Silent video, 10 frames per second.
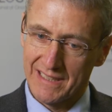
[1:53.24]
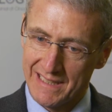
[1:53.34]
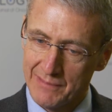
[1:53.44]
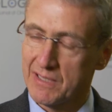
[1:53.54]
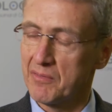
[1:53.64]

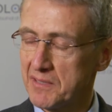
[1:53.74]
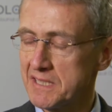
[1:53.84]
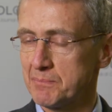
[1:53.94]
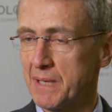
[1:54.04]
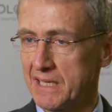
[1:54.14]
even in
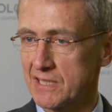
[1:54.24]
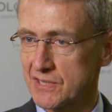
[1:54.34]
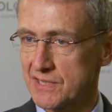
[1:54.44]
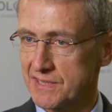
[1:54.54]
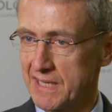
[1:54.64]
these
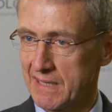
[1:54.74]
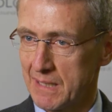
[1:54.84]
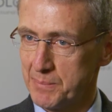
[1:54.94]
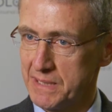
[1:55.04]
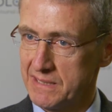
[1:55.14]
patients, there
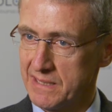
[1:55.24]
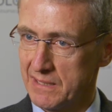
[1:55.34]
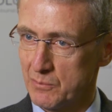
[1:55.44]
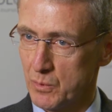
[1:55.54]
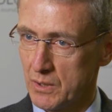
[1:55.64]
are
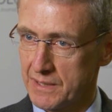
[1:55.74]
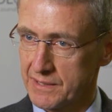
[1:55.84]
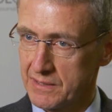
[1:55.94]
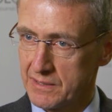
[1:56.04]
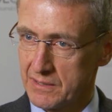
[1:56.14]

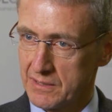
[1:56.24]
PD-L1